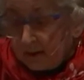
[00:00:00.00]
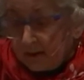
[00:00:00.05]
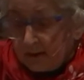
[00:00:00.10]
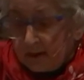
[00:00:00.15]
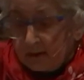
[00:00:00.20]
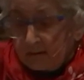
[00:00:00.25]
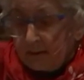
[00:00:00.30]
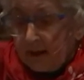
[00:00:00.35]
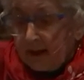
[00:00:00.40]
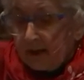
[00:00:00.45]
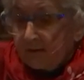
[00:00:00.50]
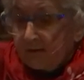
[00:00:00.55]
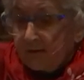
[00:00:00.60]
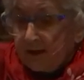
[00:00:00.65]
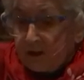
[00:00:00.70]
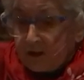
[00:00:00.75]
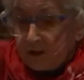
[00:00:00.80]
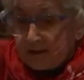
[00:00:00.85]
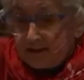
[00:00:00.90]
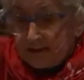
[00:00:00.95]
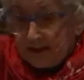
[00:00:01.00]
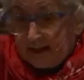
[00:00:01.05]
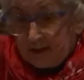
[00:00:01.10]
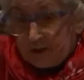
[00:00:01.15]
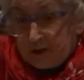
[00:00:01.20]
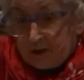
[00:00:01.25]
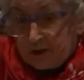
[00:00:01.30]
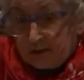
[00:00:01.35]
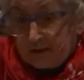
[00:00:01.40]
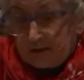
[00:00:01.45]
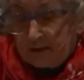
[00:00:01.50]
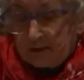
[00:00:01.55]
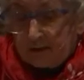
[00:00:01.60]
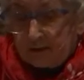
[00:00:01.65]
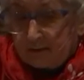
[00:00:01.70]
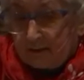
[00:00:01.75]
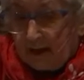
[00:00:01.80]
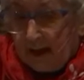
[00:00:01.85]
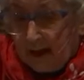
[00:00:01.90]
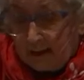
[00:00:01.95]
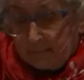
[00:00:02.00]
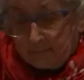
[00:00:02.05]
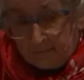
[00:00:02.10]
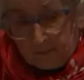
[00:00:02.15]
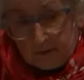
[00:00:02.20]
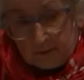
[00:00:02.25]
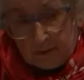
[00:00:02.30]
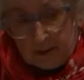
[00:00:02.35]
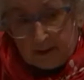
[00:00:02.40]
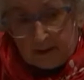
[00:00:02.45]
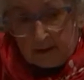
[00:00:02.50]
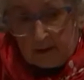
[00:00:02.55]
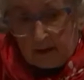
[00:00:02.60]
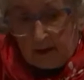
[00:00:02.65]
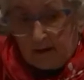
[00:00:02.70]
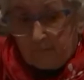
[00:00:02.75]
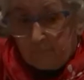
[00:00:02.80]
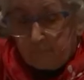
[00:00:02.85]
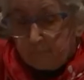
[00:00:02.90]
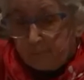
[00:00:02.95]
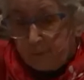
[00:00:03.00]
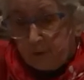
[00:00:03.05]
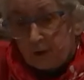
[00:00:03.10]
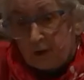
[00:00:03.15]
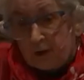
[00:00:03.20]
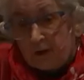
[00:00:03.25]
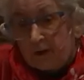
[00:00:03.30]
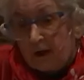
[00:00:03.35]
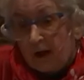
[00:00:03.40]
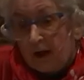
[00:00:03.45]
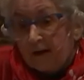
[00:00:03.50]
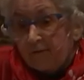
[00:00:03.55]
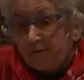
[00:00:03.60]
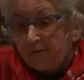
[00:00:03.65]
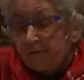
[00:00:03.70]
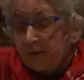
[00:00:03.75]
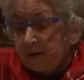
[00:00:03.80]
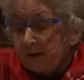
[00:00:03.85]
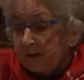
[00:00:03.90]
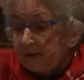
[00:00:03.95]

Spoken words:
The amount of vegetation, amphibian life, bird life,